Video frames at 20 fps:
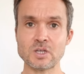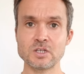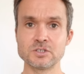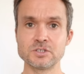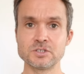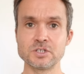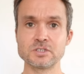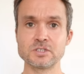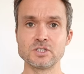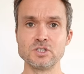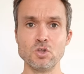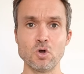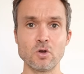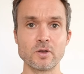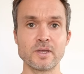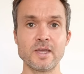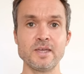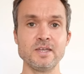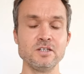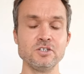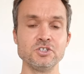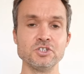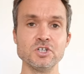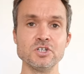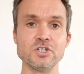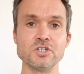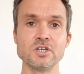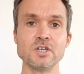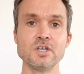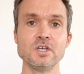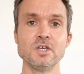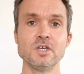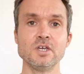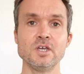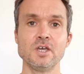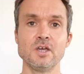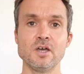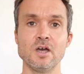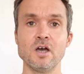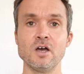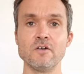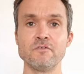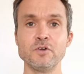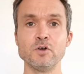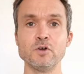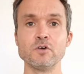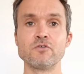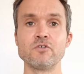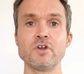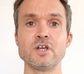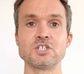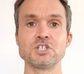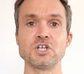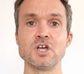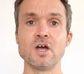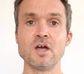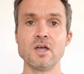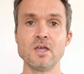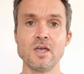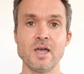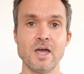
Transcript: just not get injured, feel fresher,